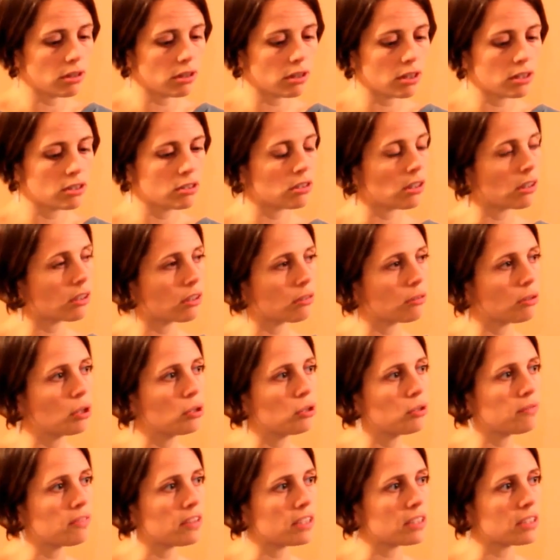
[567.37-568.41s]
conduct their
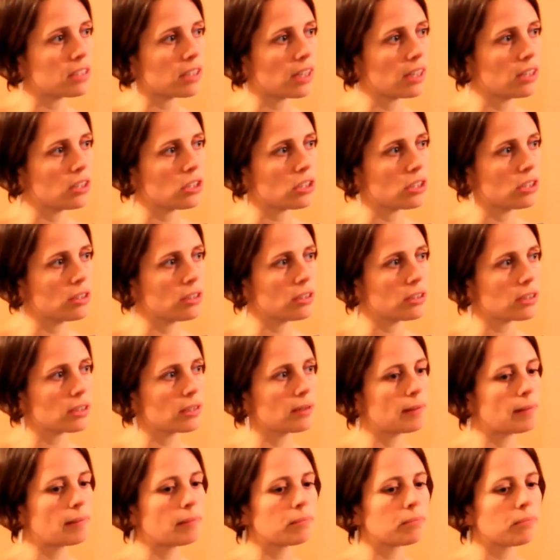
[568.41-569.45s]
own investigations
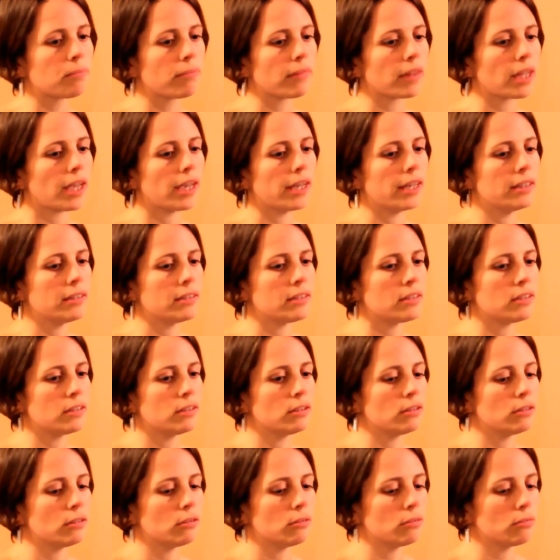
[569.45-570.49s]

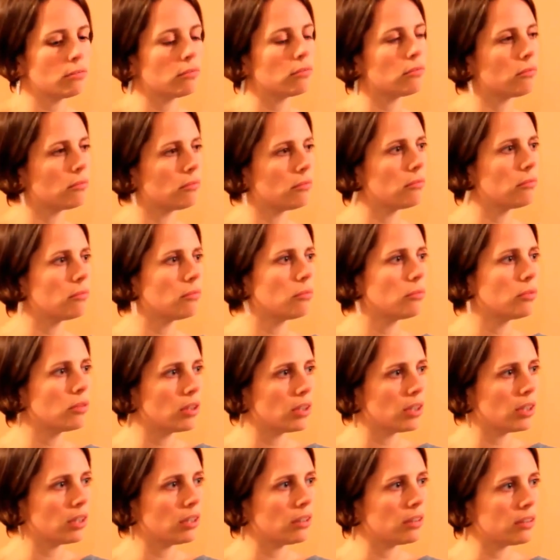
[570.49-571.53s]
into
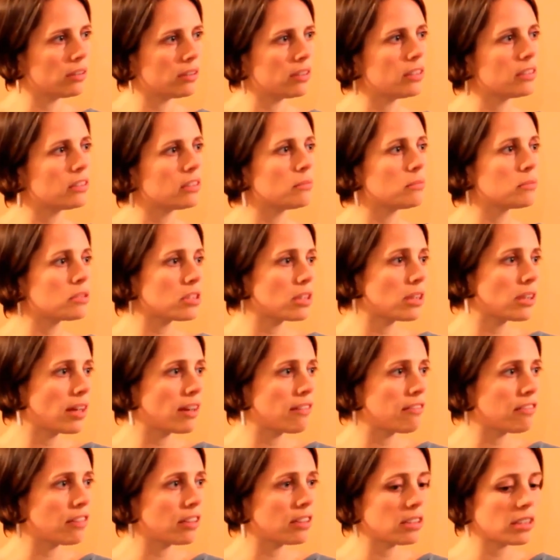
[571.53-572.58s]
the systems that
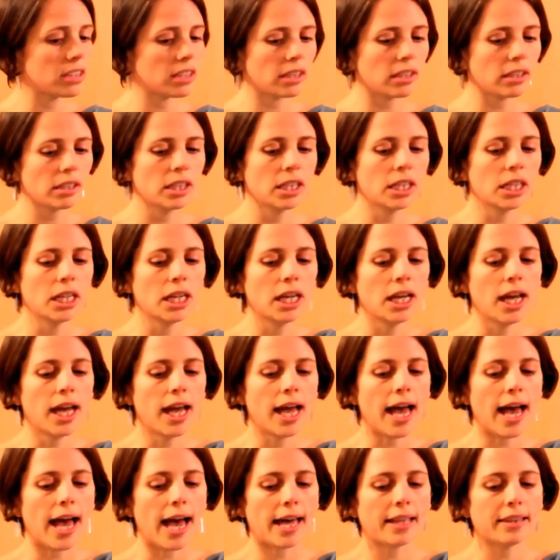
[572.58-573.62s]
they're funding.
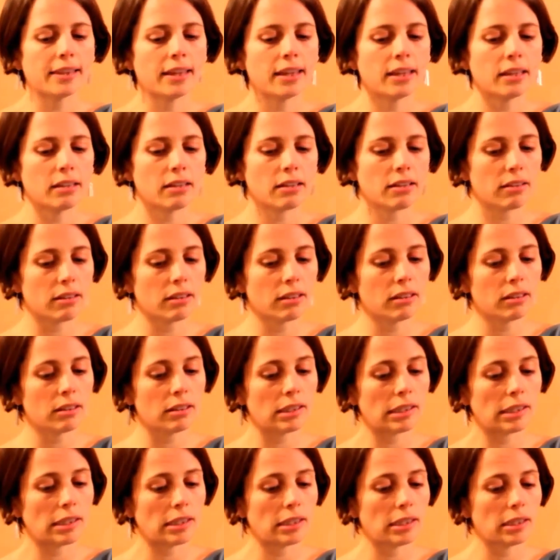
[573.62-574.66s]
And then
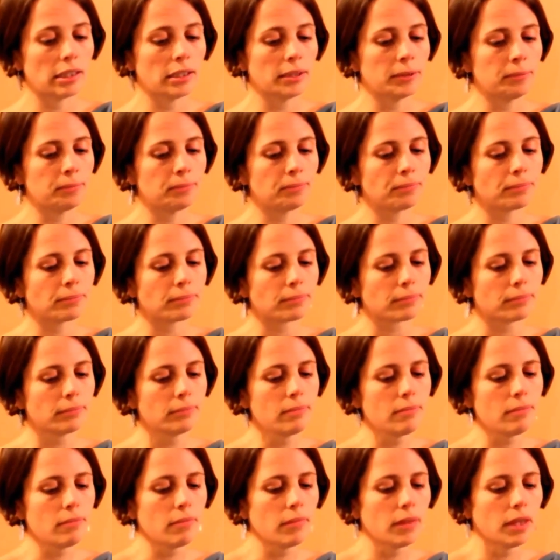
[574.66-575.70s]
thirdly,
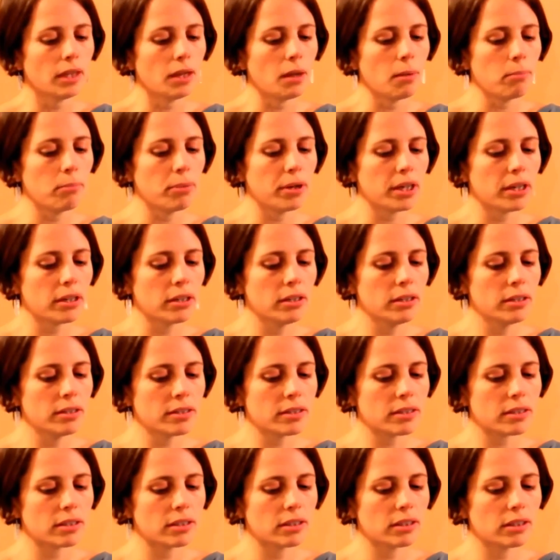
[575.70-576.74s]

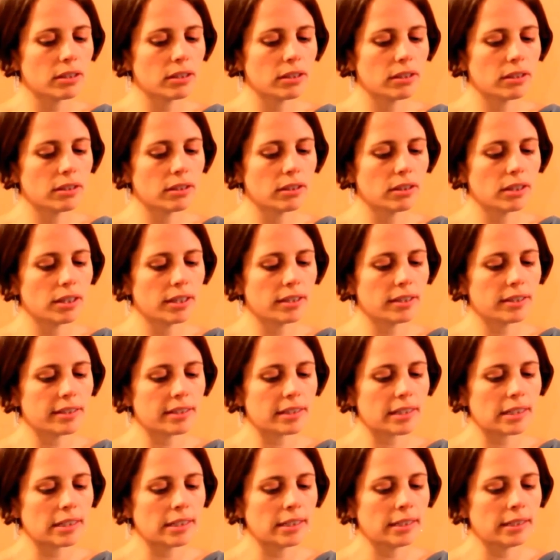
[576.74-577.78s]
because it is
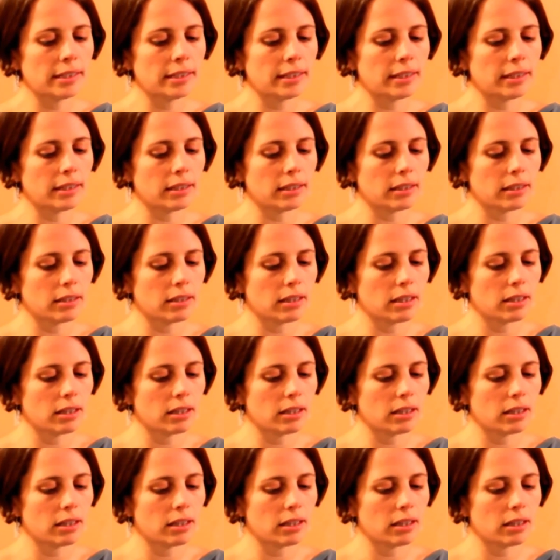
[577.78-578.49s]
clearly